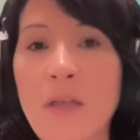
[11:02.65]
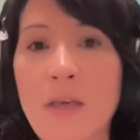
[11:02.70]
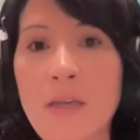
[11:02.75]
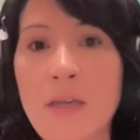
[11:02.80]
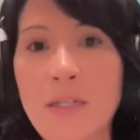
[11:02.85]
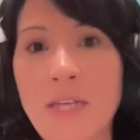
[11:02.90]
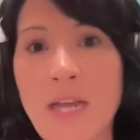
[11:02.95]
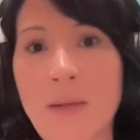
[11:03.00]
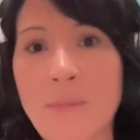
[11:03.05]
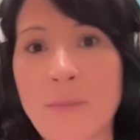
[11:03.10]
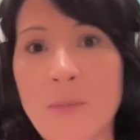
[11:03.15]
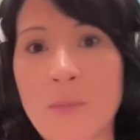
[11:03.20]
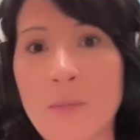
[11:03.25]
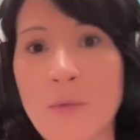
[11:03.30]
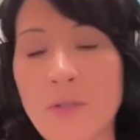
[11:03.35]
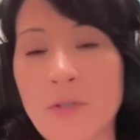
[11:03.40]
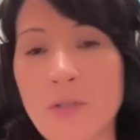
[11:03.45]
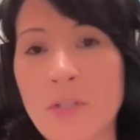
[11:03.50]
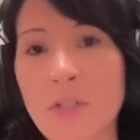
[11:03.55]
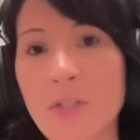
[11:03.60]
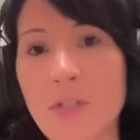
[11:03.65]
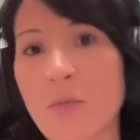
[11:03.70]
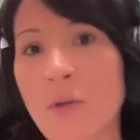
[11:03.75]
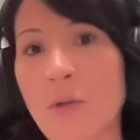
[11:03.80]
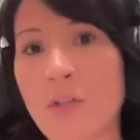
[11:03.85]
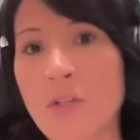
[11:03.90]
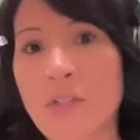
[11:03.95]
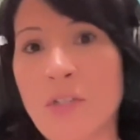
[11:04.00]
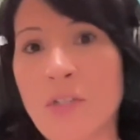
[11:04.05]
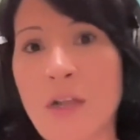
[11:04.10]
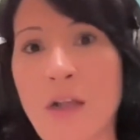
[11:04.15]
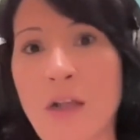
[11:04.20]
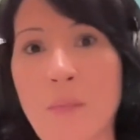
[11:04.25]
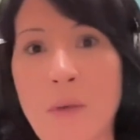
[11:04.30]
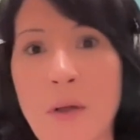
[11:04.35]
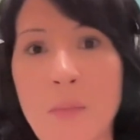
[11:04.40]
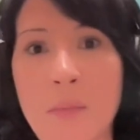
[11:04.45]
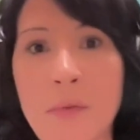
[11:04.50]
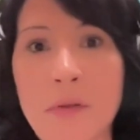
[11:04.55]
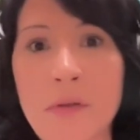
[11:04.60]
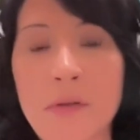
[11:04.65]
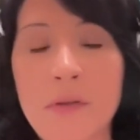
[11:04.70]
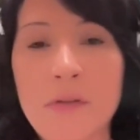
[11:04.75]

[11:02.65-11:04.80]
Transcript: and adaptable to situations that come up.